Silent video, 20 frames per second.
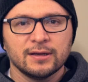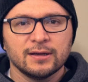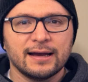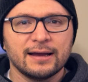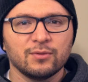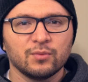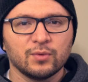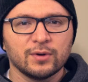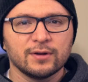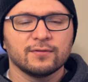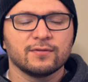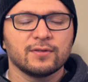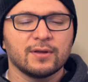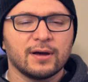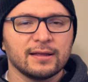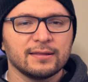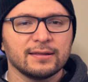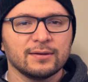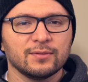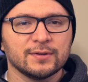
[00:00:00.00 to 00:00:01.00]
I would have
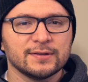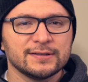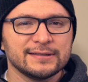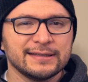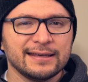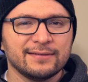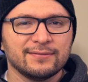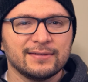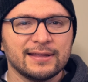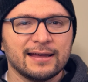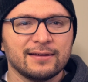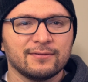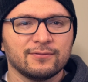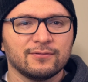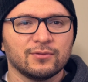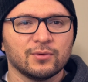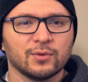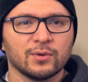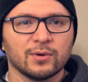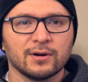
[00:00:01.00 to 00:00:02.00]
thought they would save that
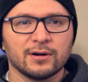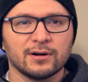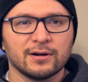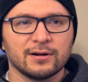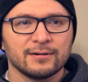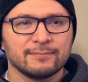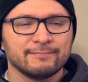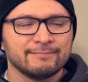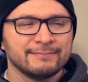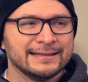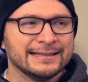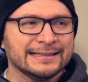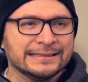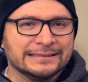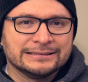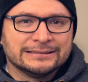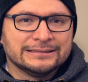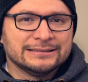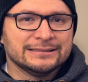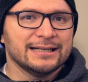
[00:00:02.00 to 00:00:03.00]
for,
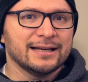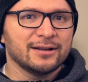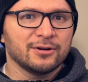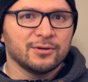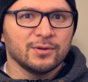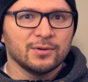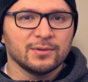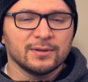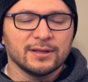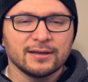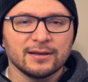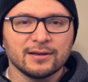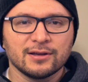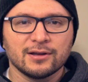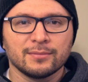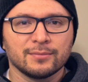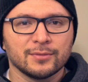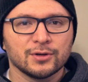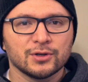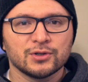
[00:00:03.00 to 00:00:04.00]
I don't know, like a
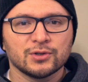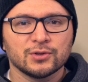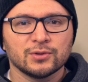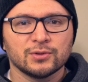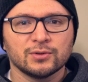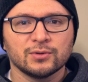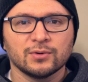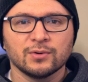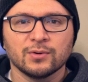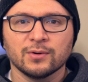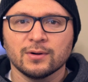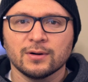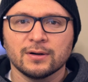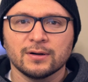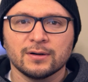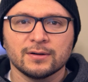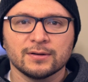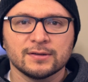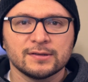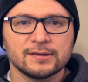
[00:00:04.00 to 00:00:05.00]
commercial
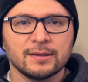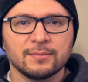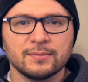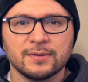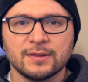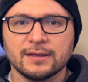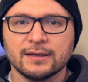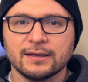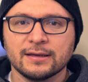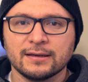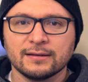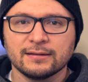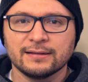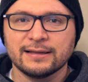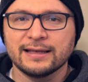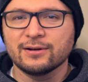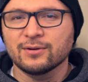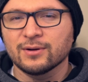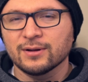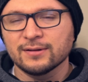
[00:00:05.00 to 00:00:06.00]
or something
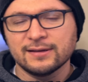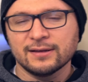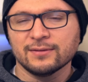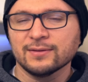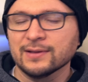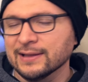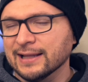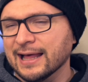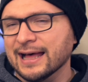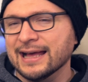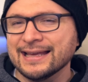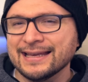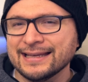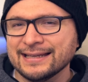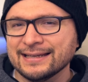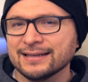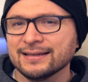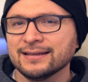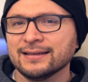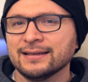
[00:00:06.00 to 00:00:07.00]
later on down the
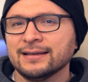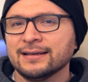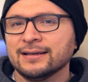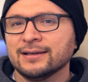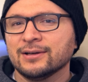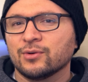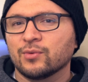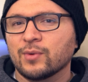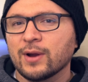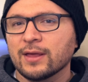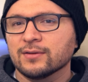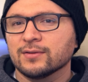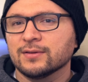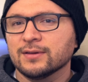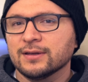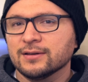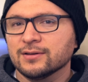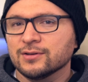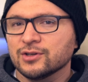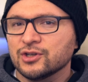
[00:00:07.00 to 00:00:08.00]
line, rather
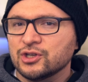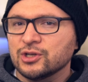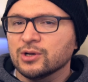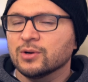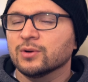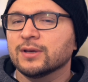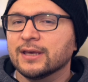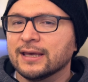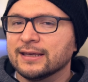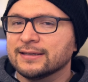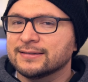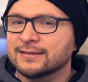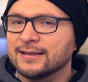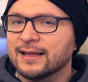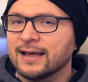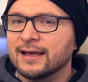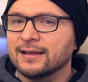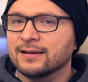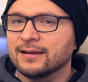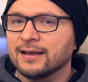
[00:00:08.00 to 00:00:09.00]
than showcase
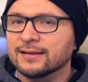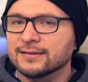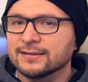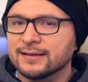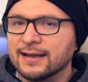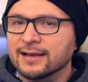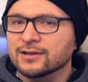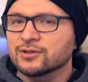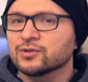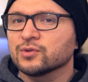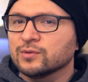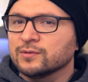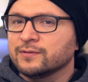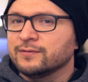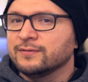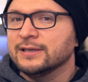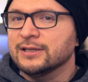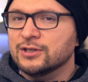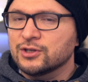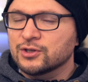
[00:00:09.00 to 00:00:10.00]
that as an actual
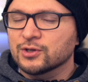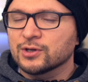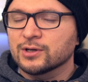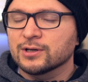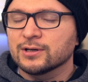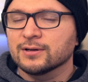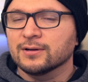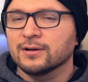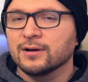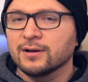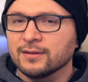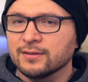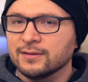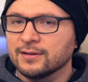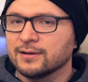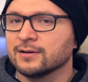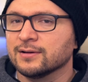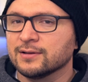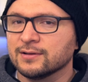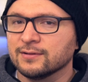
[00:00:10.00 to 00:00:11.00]
feature on
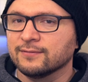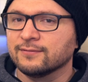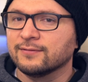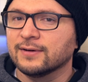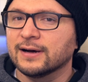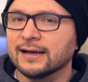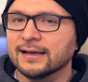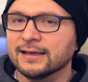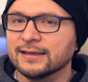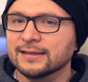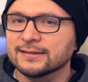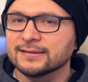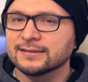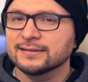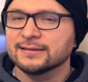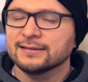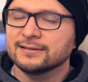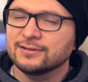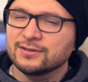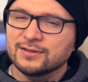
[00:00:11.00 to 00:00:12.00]
their
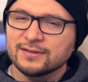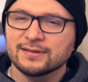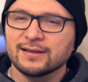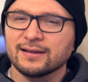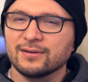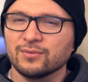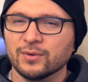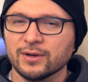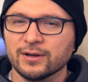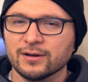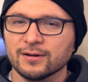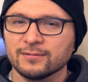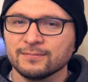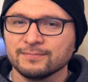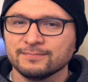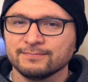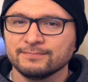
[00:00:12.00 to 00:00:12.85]
device. It's just kind of weird.